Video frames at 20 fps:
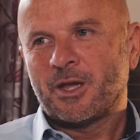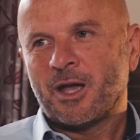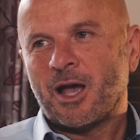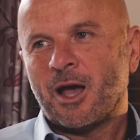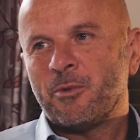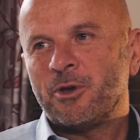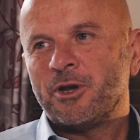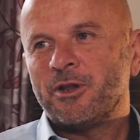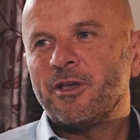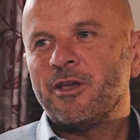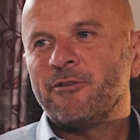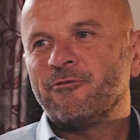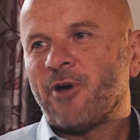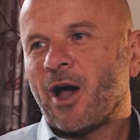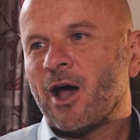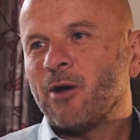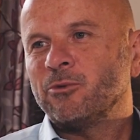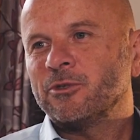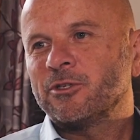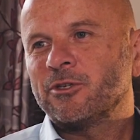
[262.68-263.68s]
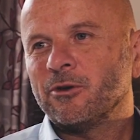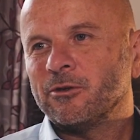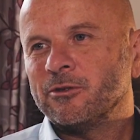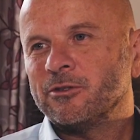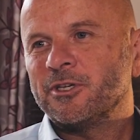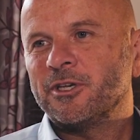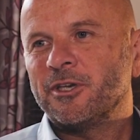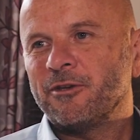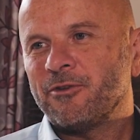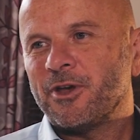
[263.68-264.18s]
I mean, if I was going
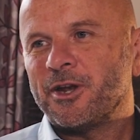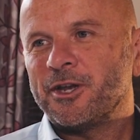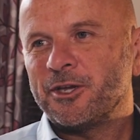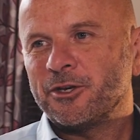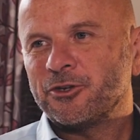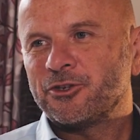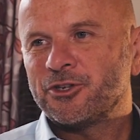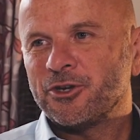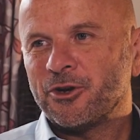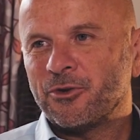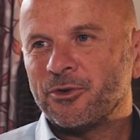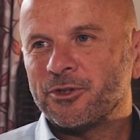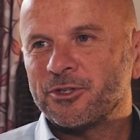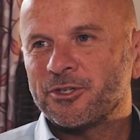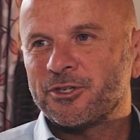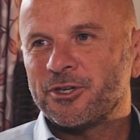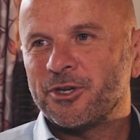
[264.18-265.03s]
to give any assurance,